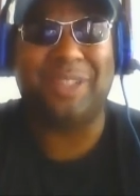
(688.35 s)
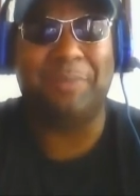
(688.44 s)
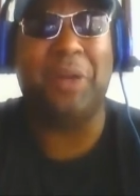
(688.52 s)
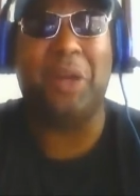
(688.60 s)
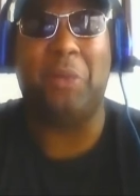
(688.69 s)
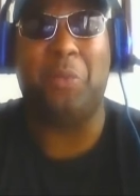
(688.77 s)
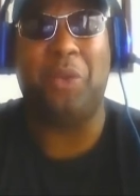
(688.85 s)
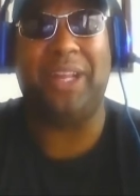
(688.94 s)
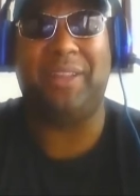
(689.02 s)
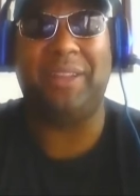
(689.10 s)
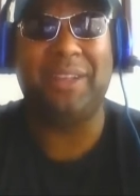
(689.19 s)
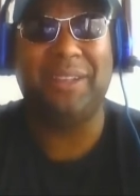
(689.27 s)
to put up
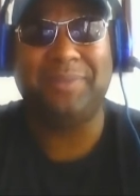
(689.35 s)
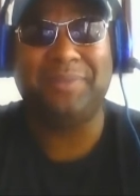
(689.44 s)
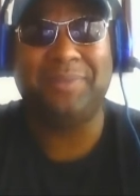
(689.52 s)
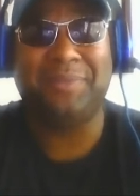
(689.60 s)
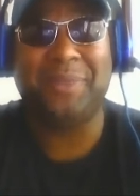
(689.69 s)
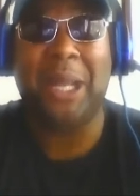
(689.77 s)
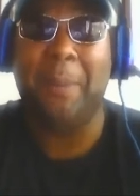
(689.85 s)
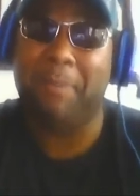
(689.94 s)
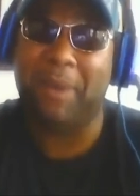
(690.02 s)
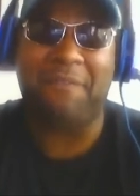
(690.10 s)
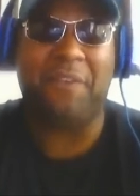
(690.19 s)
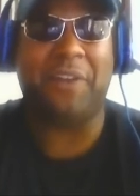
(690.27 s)
with.
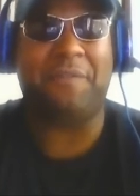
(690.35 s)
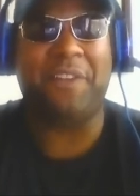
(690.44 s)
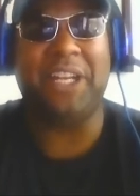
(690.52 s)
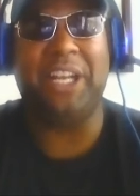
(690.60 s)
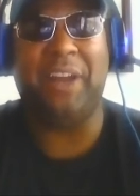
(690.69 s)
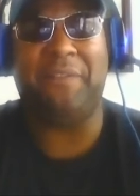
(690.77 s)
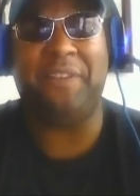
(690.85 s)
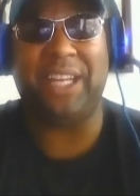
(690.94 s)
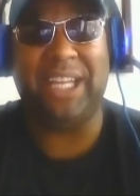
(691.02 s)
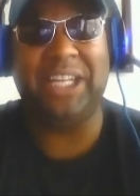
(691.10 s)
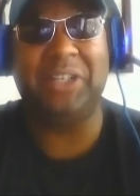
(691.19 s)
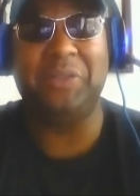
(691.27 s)
But for the
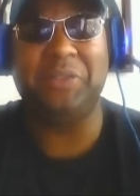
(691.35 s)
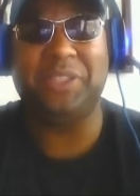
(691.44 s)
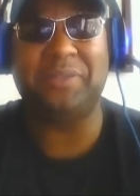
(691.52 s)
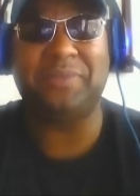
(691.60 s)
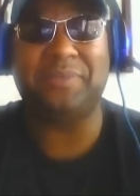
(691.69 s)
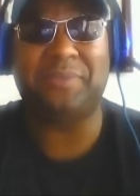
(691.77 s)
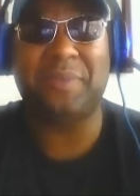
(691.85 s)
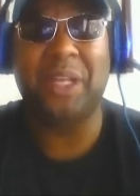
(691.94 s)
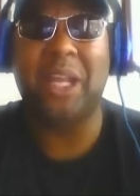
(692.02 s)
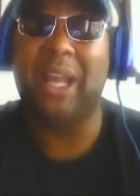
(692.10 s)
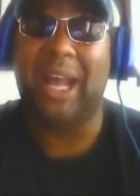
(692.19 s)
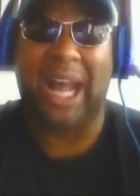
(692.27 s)
Philadelphia Eagles,
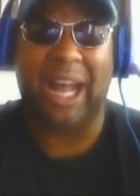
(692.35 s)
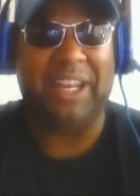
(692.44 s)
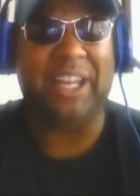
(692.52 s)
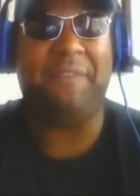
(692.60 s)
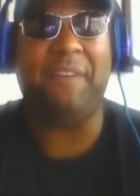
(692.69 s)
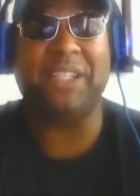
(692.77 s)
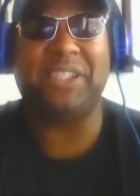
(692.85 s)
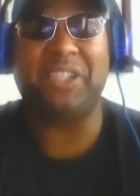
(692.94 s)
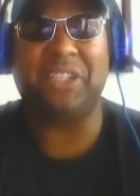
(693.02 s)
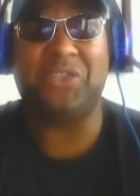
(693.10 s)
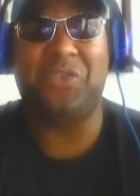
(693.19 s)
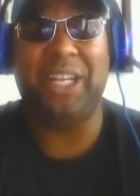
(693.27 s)
our defense
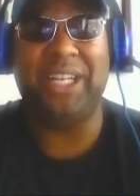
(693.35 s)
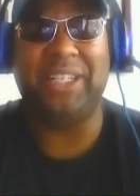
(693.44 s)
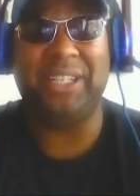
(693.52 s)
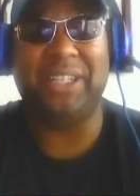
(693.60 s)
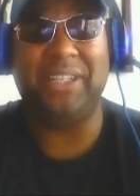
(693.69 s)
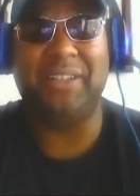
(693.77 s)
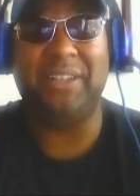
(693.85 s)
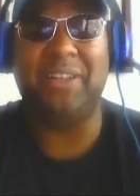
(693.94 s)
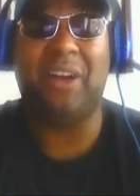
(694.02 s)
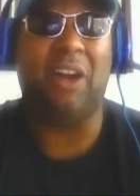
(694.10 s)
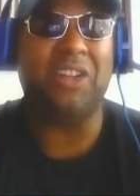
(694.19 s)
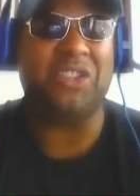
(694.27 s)
looks really good.
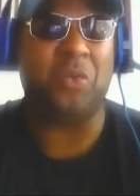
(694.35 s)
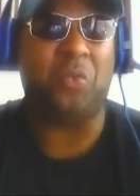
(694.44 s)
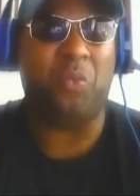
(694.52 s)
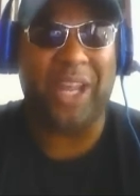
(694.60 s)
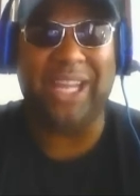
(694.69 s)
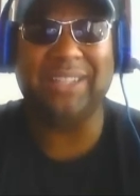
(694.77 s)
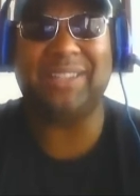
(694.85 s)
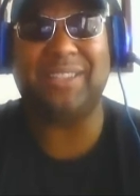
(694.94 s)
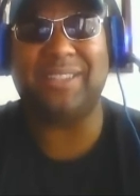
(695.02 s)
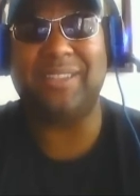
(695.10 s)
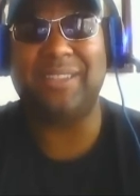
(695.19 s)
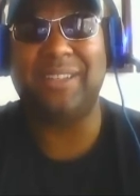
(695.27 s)
Carson
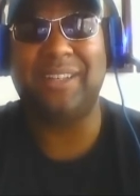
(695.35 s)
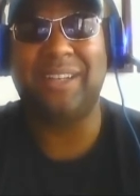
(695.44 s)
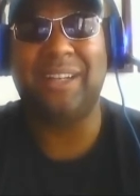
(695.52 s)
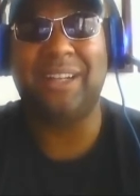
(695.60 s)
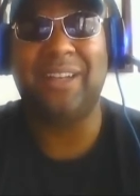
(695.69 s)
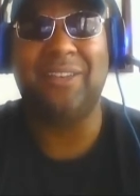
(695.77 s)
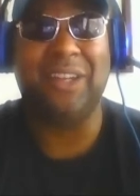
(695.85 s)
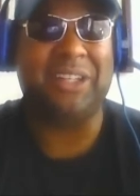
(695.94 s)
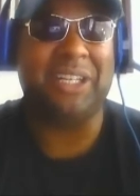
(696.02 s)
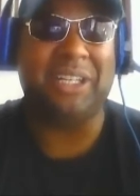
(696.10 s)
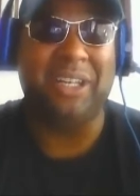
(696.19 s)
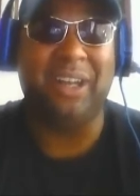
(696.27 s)
Wentz
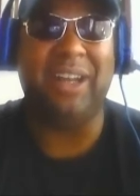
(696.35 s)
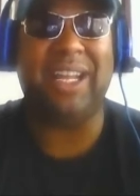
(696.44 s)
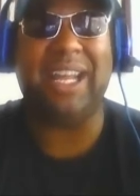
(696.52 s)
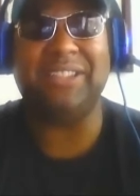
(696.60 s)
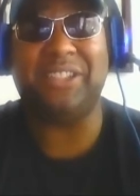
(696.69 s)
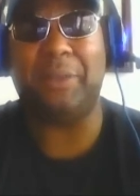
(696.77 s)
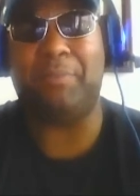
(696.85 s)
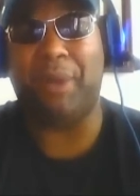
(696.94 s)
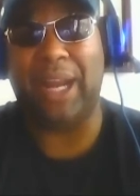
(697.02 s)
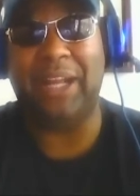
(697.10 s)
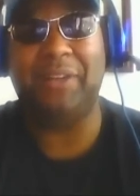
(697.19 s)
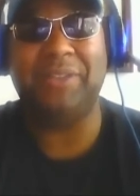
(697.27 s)
looked good against the
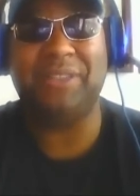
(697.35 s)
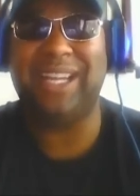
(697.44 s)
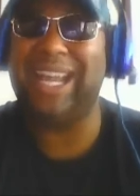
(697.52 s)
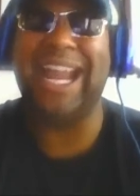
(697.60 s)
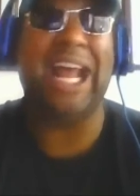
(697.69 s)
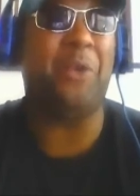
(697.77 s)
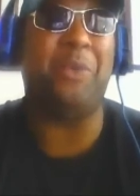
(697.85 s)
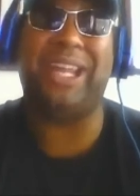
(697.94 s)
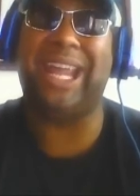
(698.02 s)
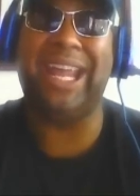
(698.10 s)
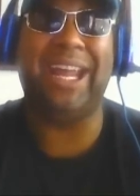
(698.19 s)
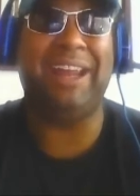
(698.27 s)
Browns. And I
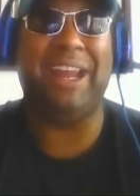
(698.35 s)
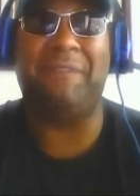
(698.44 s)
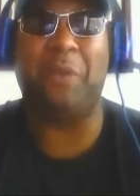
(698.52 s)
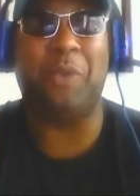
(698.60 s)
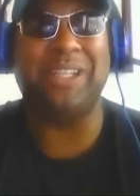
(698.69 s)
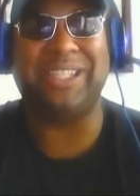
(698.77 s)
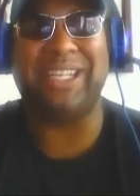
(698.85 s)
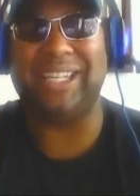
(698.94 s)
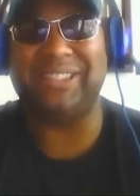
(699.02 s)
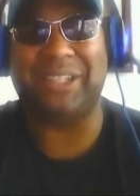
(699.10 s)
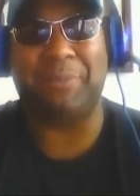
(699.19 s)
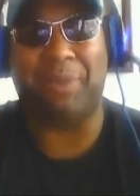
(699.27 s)
don't care if it was
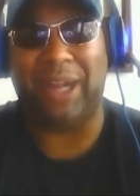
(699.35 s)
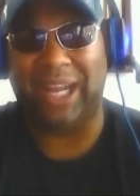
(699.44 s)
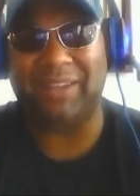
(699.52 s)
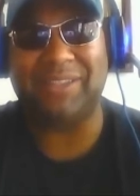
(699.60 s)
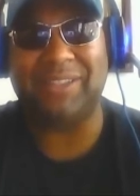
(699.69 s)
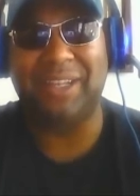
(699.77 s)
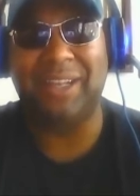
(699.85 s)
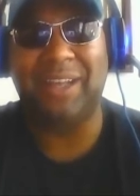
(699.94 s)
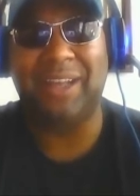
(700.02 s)
against the Browns.